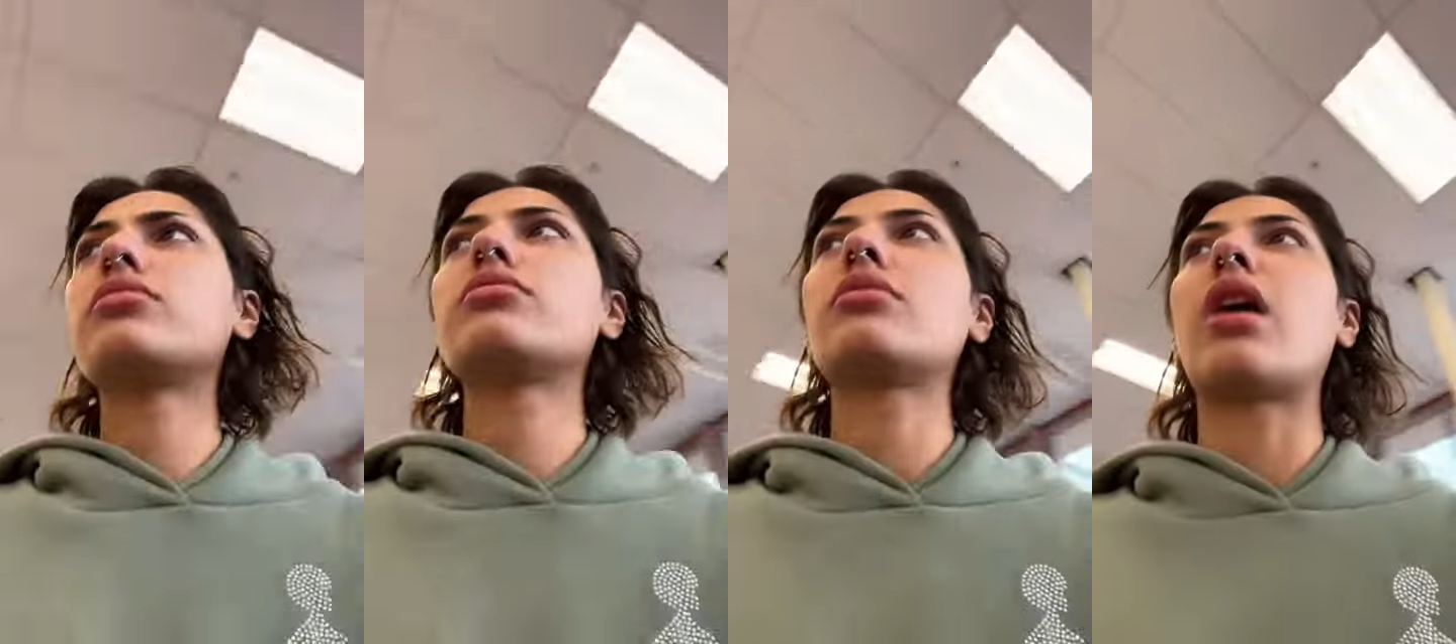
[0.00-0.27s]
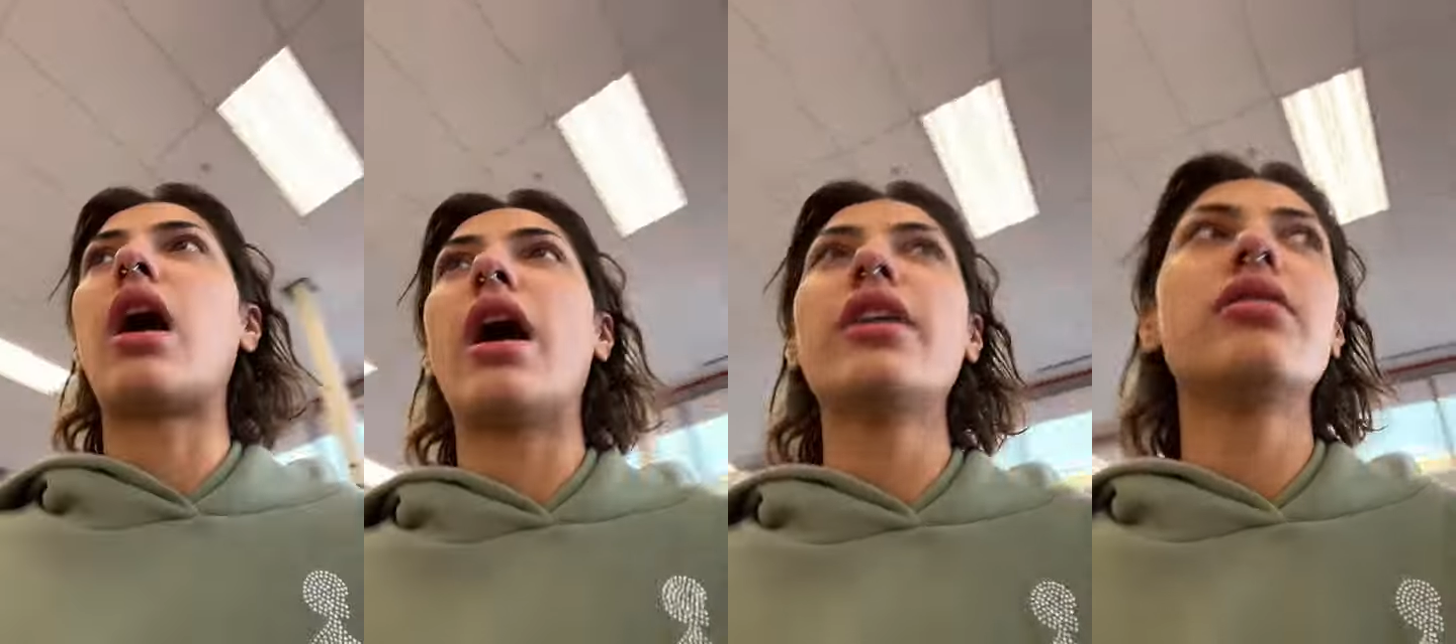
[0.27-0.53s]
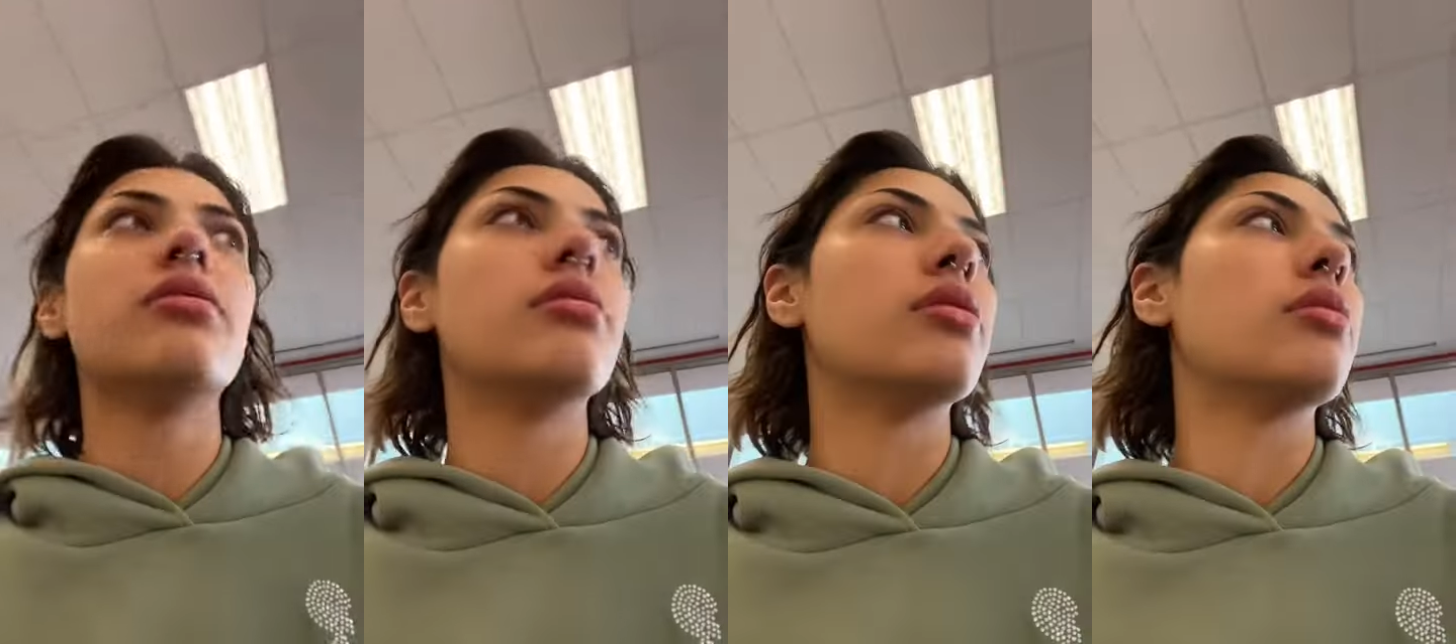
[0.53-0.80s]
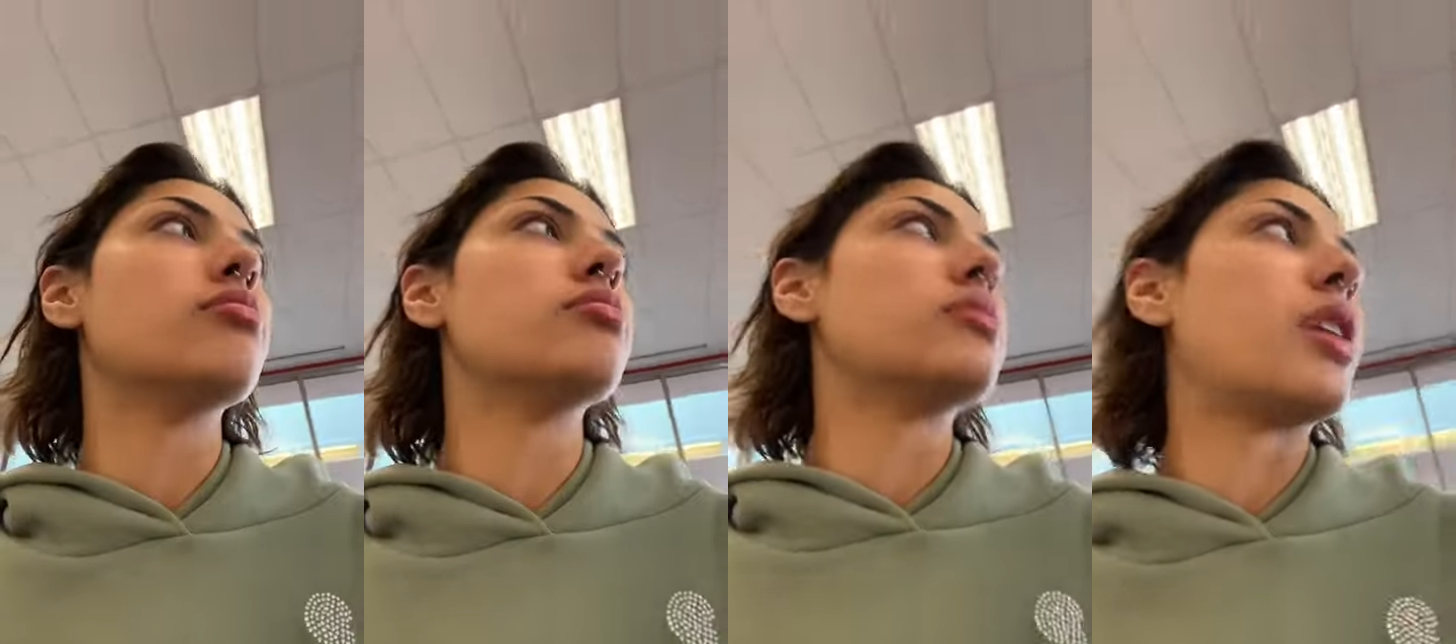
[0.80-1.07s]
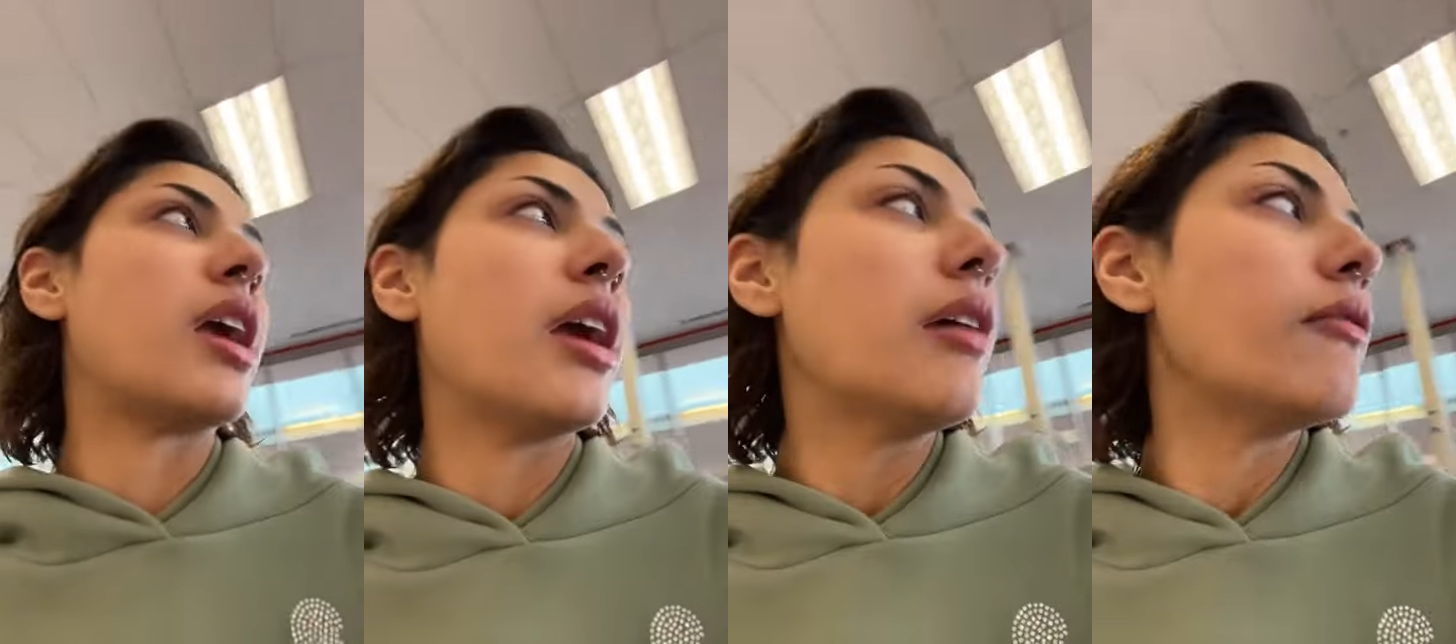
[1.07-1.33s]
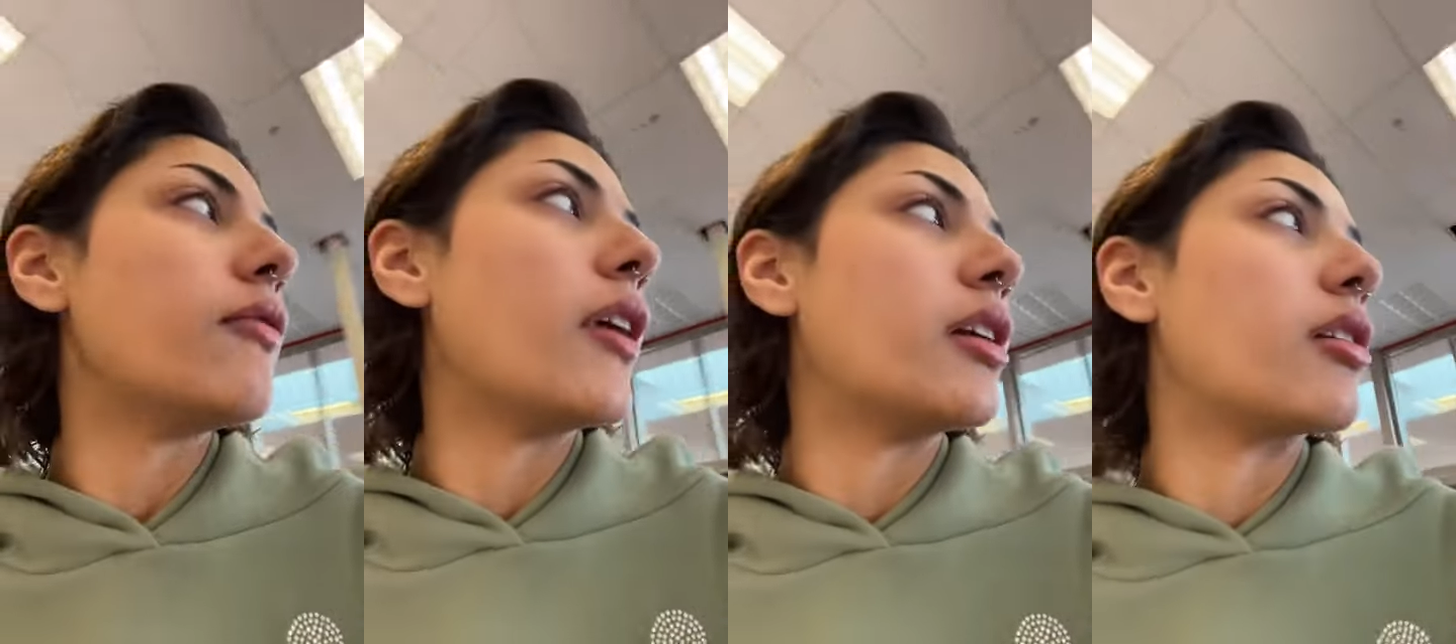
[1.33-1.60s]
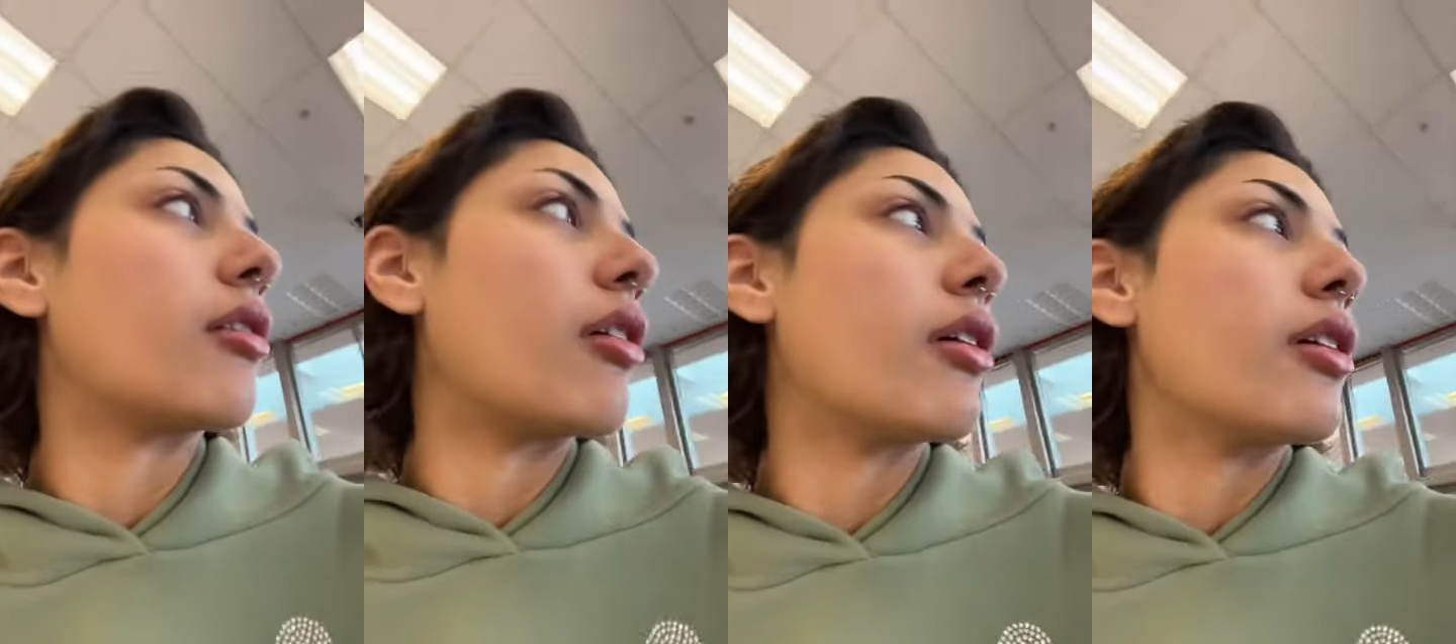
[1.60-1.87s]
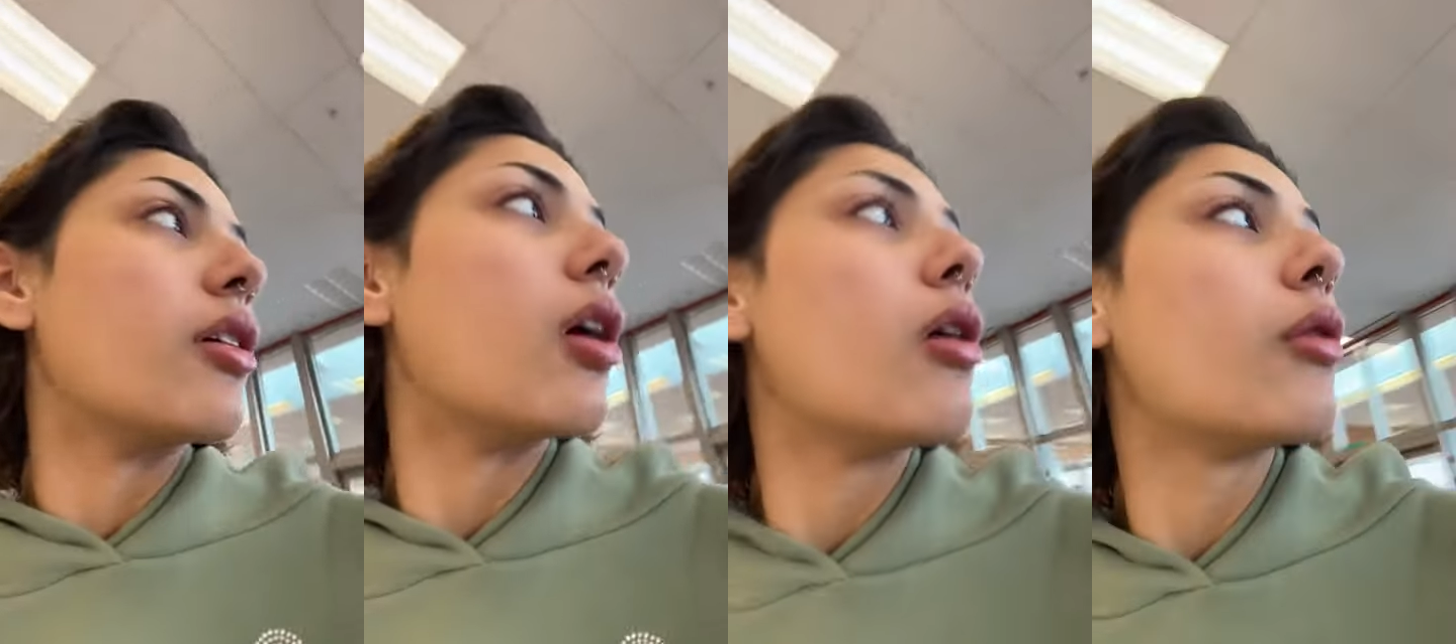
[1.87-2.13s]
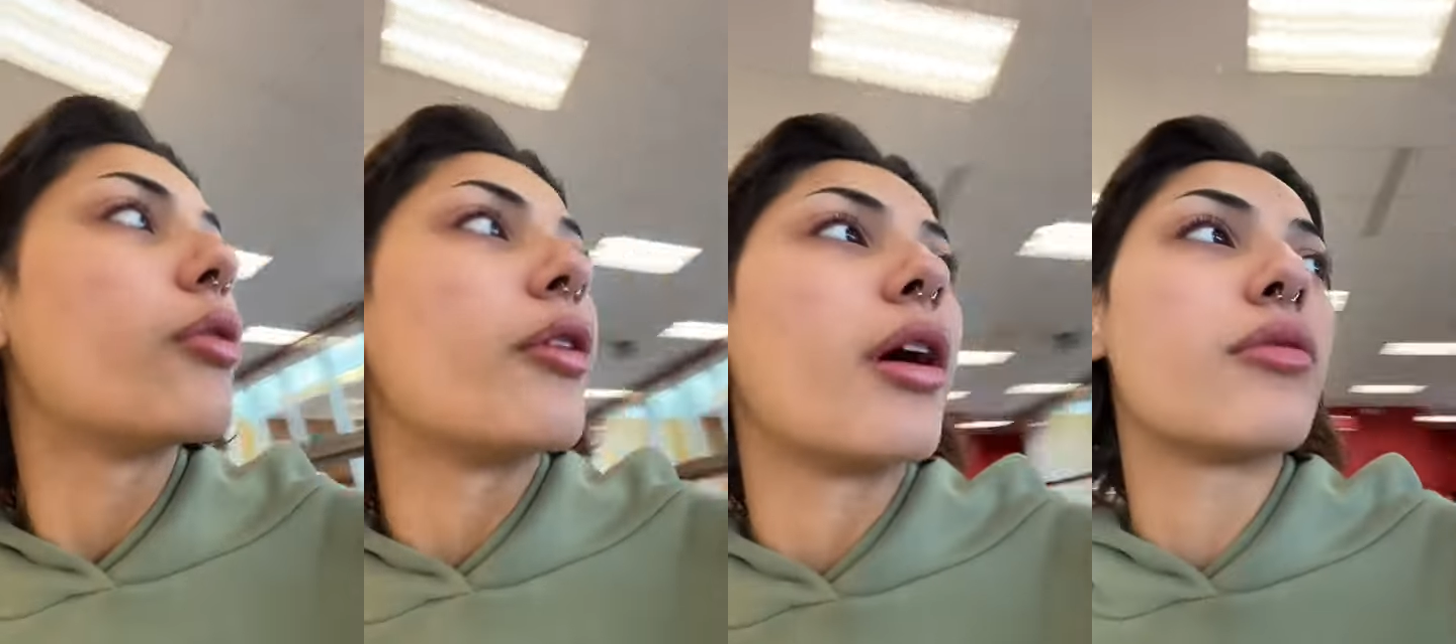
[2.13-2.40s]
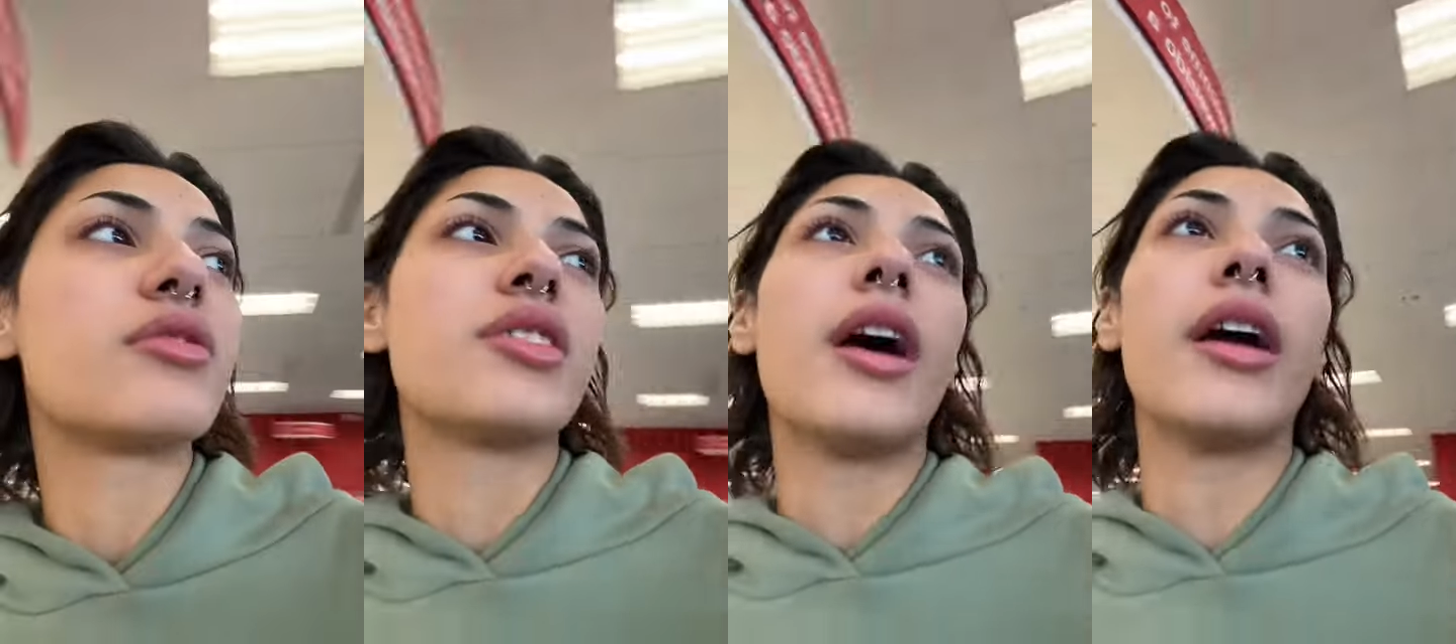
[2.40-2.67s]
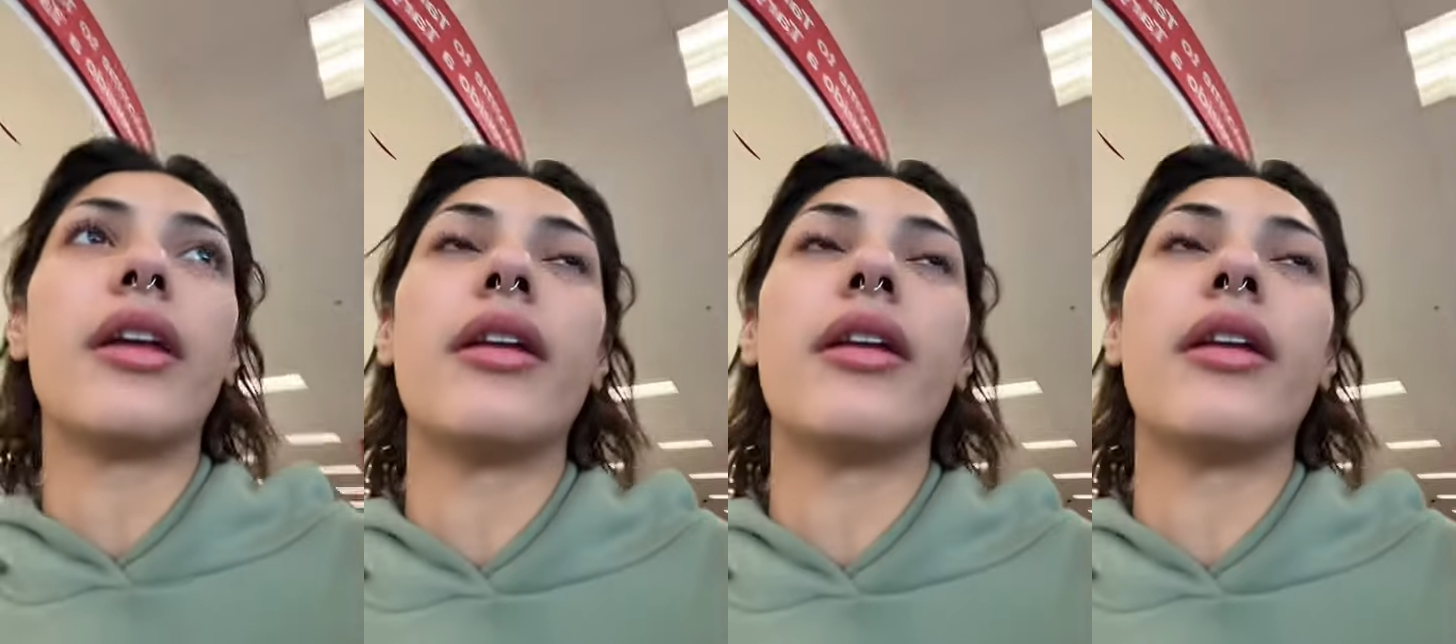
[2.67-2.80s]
I can't find a cart. Oh, they're outside.